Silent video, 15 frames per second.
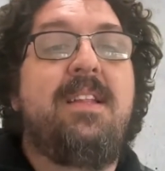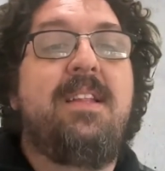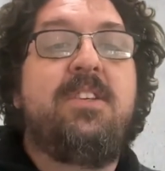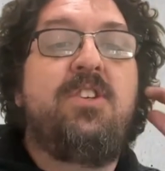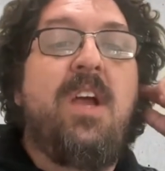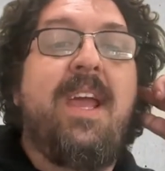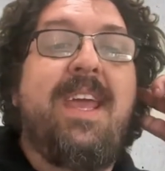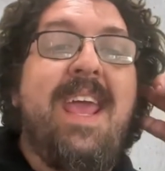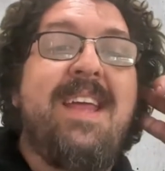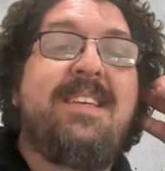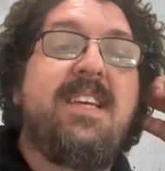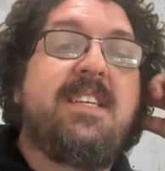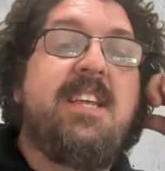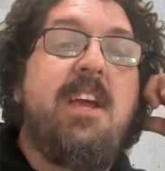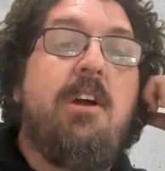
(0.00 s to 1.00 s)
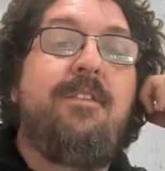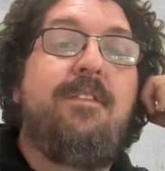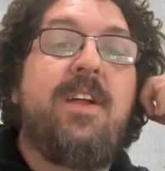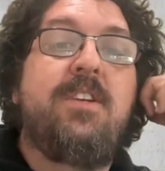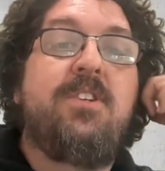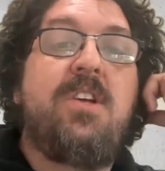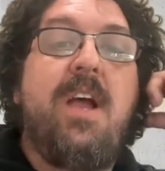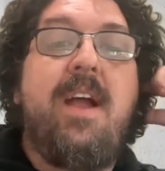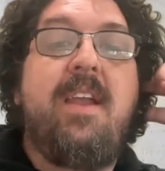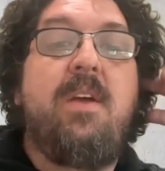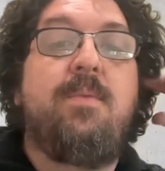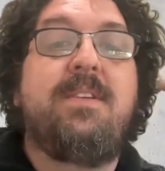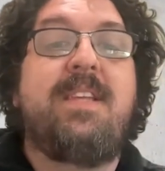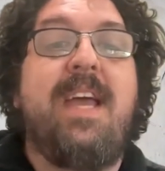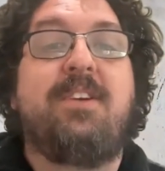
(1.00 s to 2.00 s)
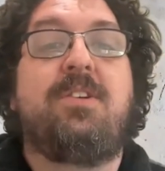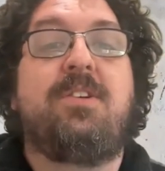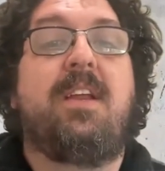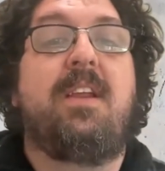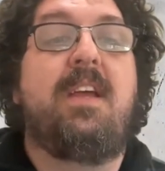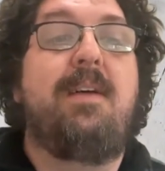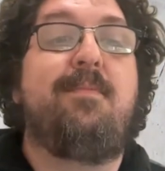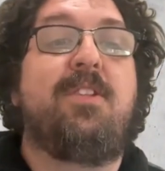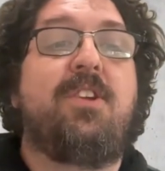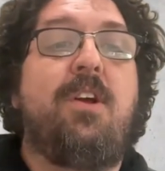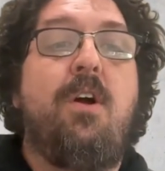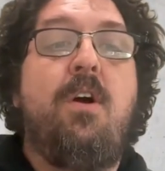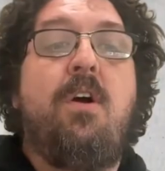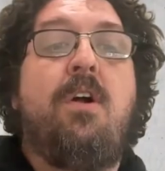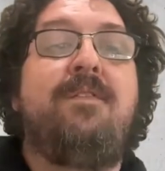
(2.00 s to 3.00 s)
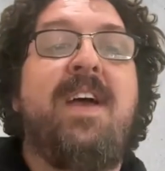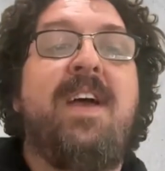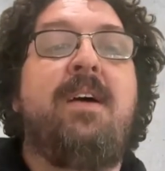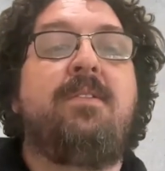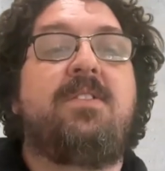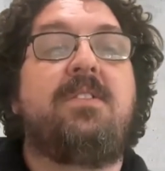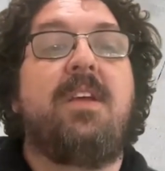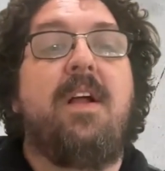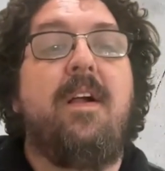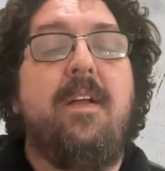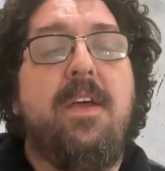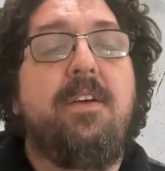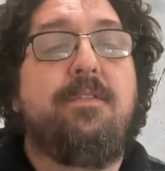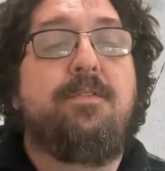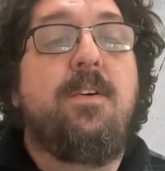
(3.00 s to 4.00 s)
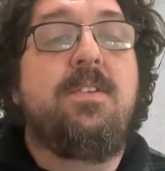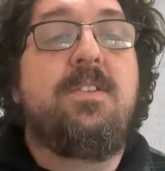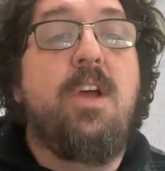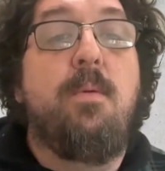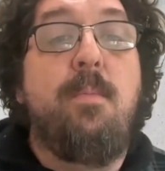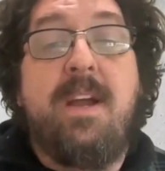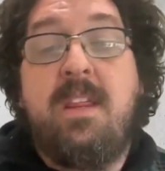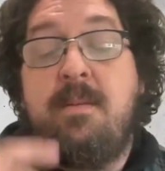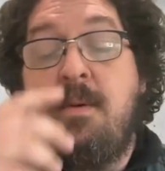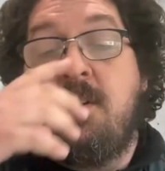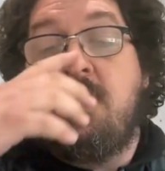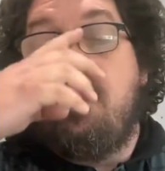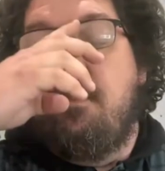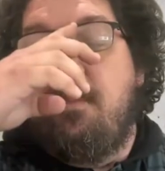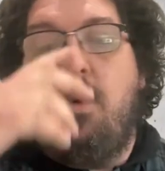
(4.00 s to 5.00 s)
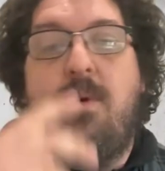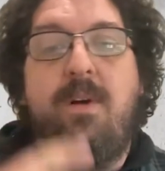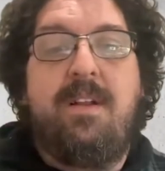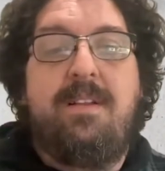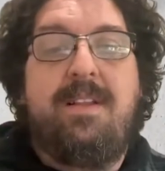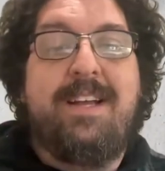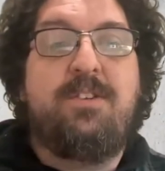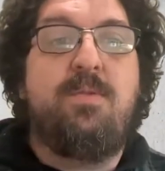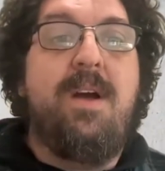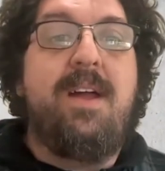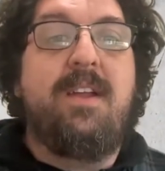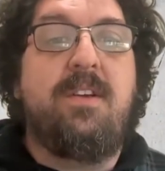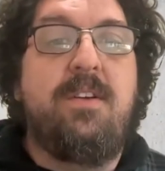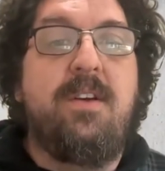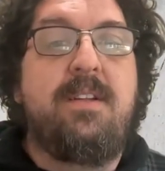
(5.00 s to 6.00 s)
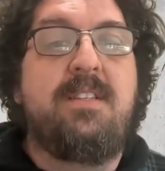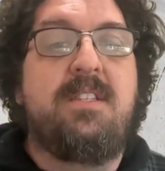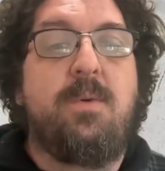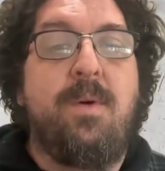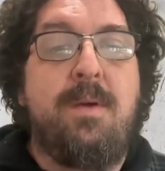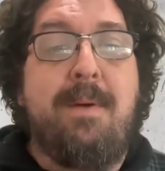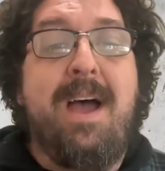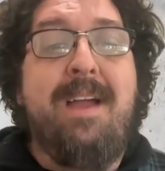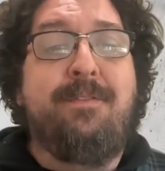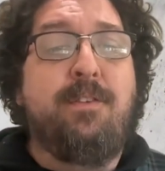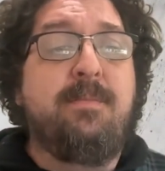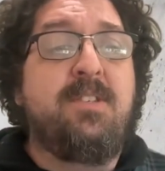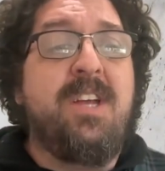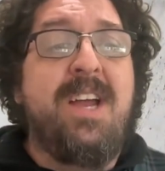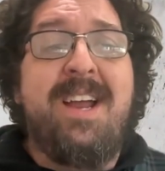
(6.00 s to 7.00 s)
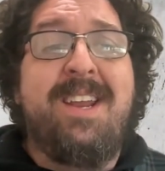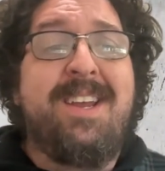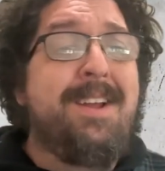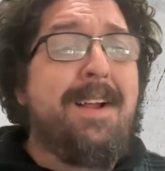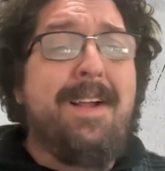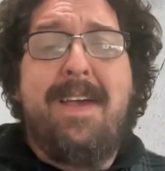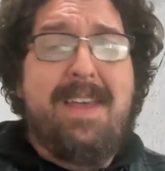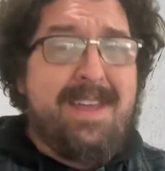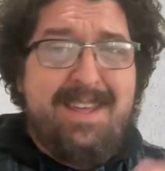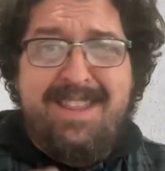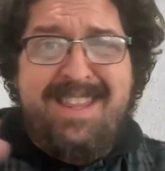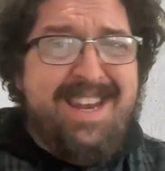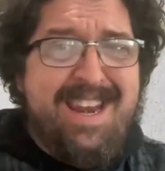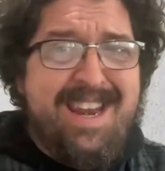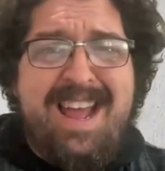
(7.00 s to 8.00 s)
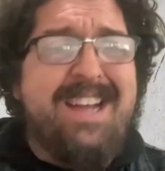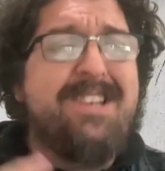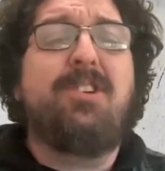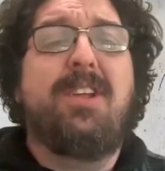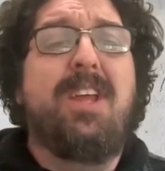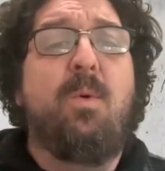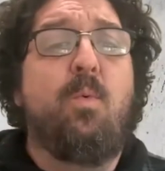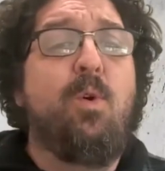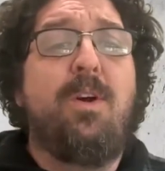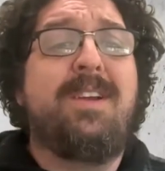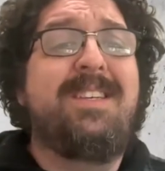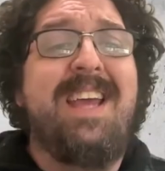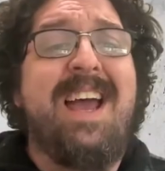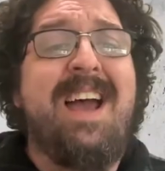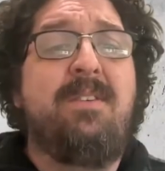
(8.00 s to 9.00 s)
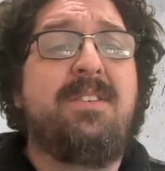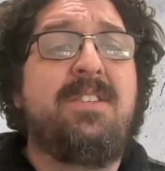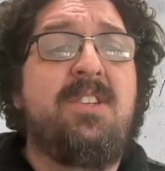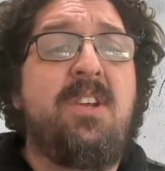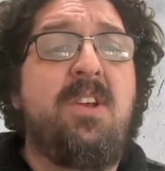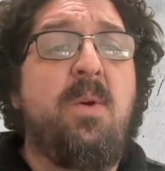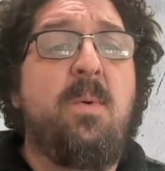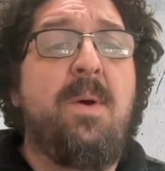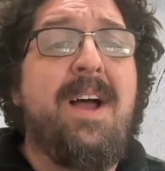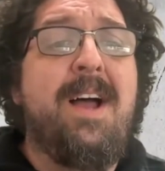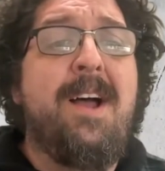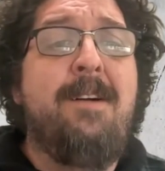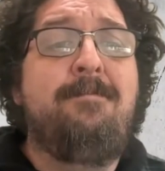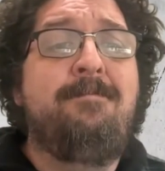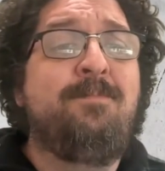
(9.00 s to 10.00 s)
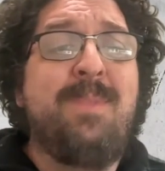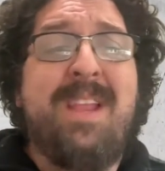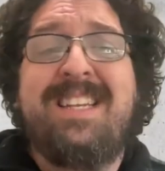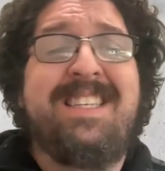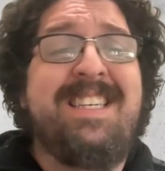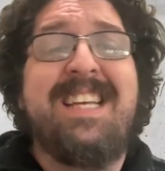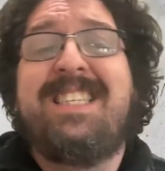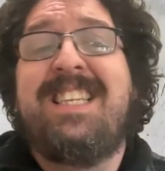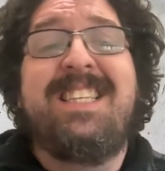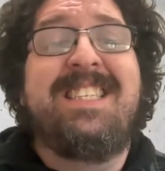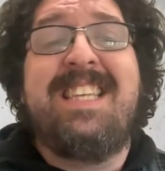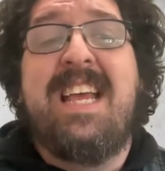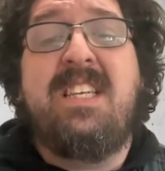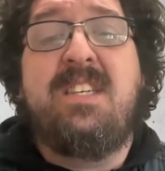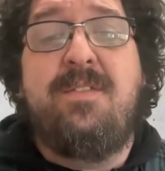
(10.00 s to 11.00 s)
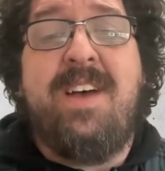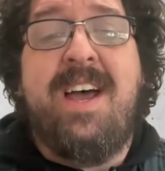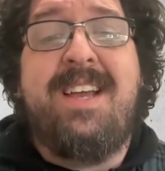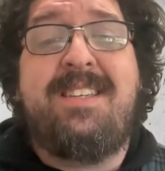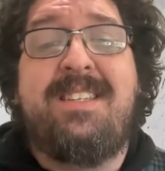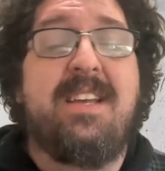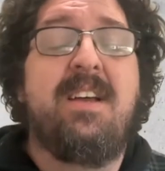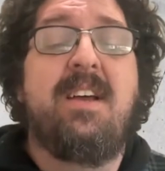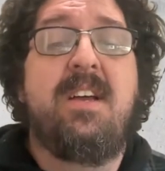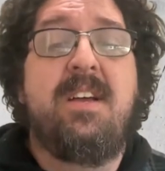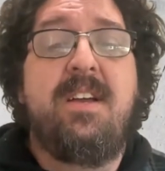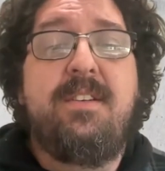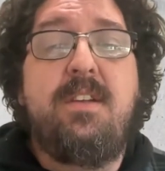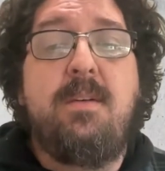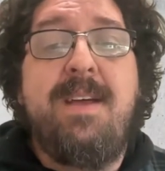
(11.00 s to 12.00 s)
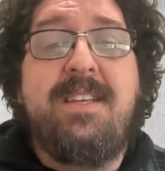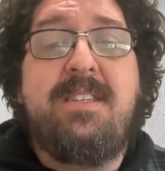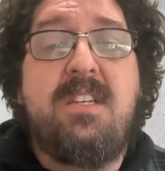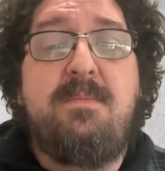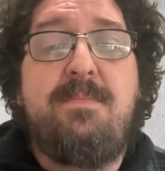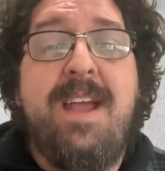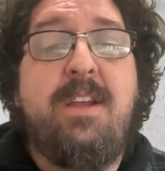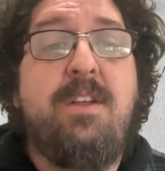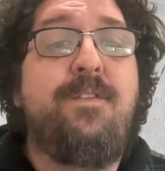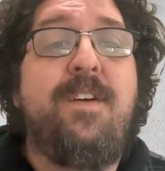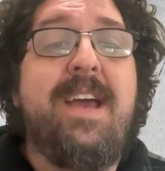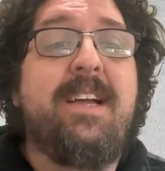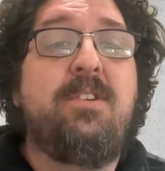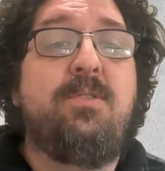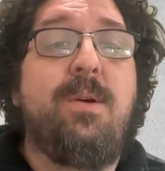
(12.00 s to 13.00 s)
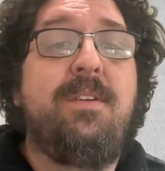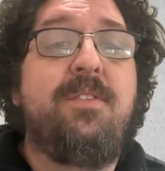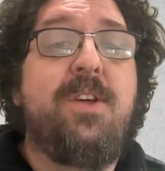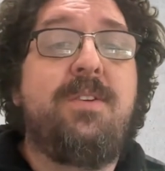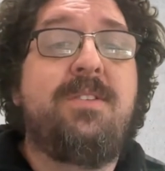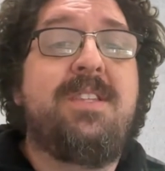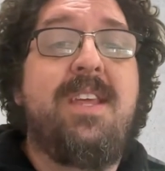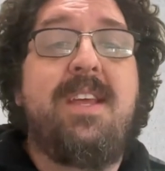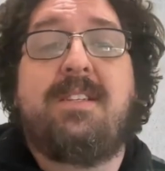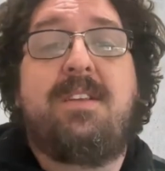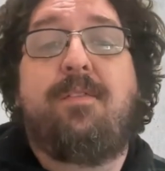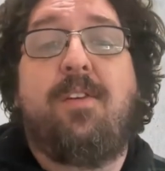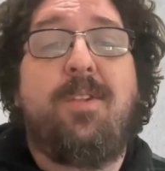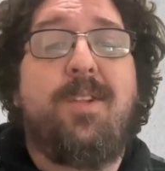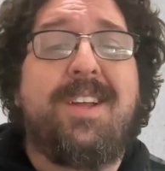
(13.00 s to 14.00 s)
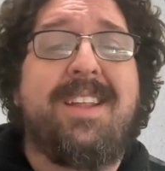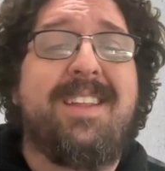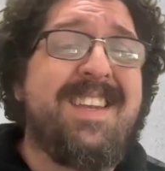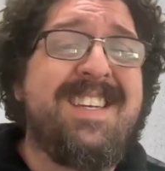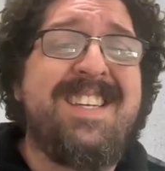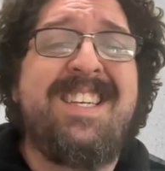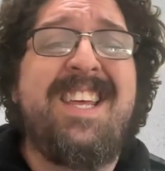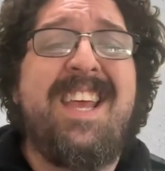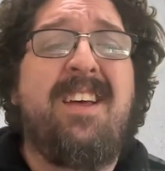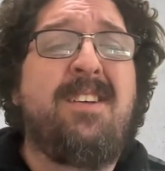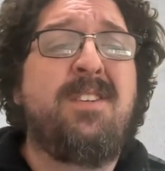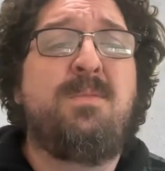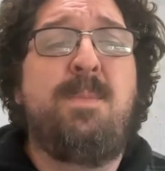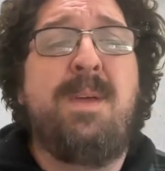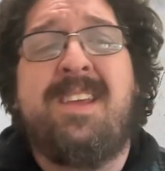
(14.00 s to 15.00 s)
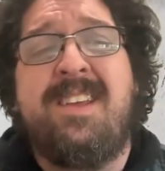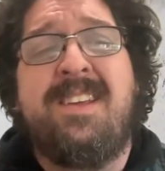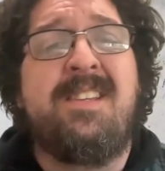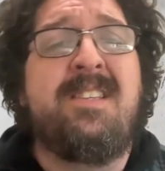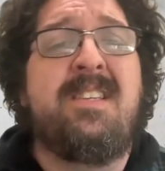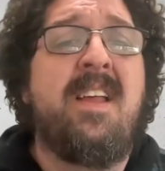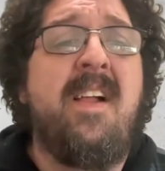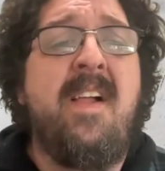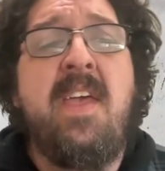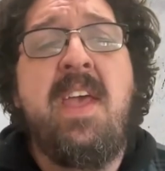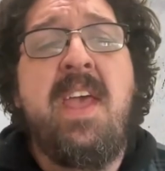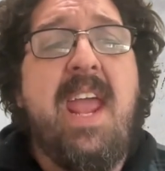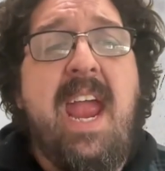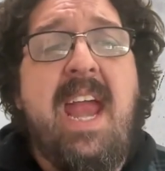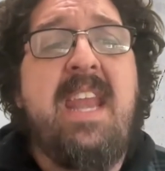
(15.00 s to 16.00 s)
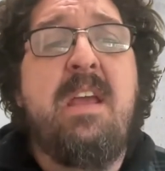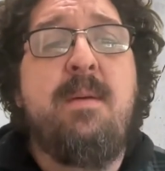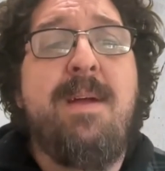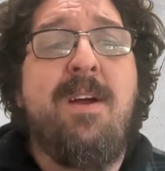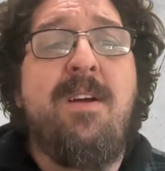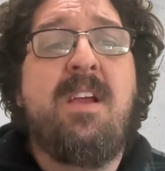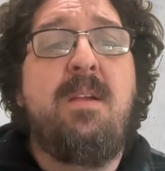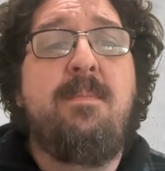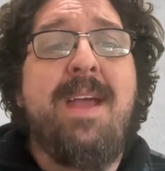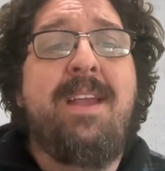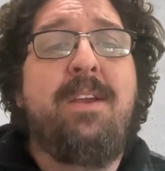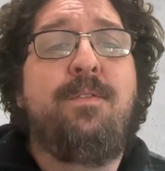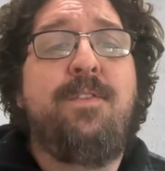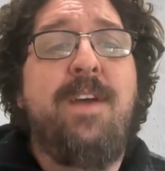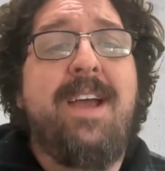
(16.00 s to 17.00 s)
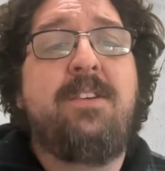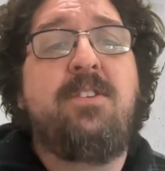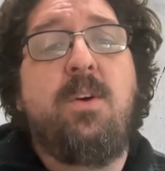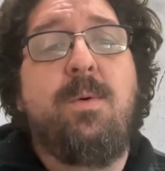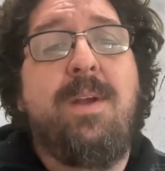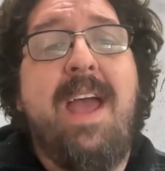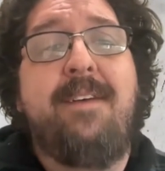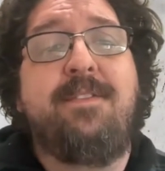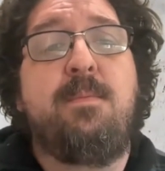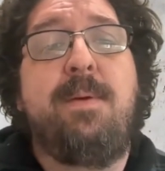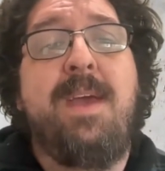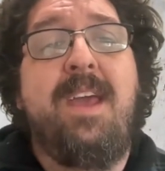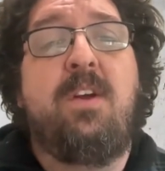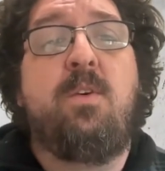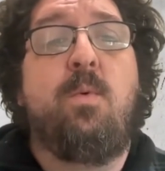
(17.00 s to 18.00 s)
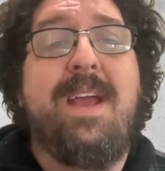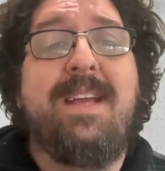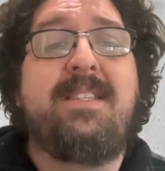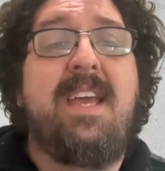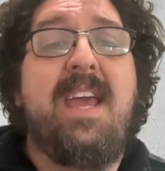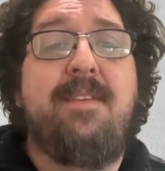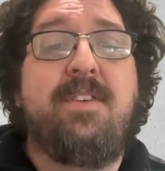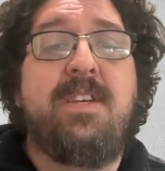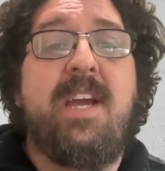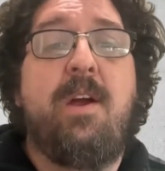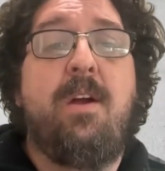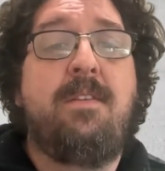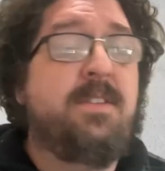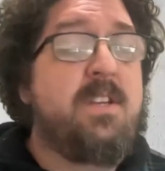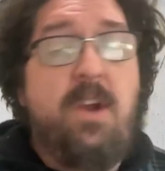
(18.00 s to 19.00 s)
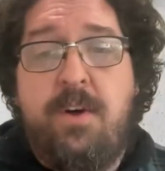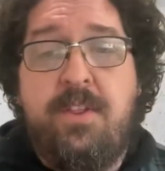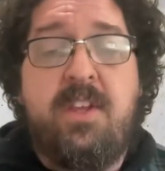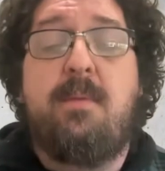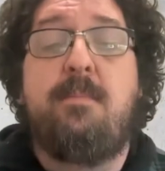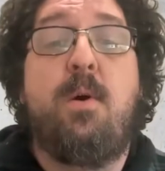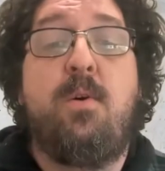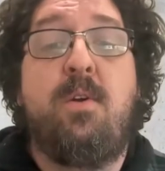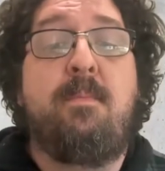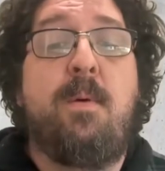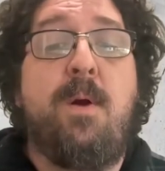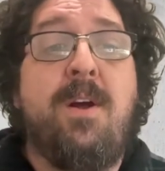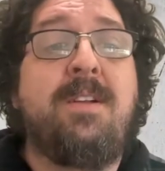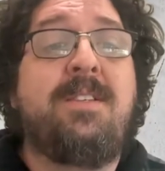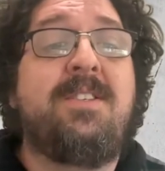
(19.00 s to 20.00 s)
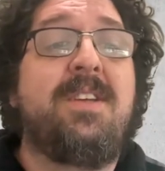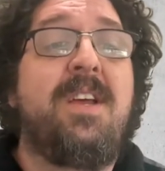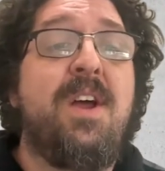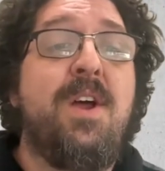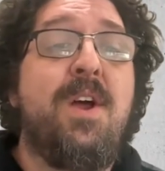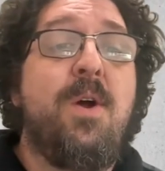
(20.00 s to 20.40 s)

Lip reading: the gigantic tariff on China was actually going to come with carve-outs for so many of the most important electronic goods that we buy from China that it actually worked out to disincentivize domestic manufacturing of those things, if you look at the details, because any American manufacturer would have to pay crazy heavy tariffs on all the component parts,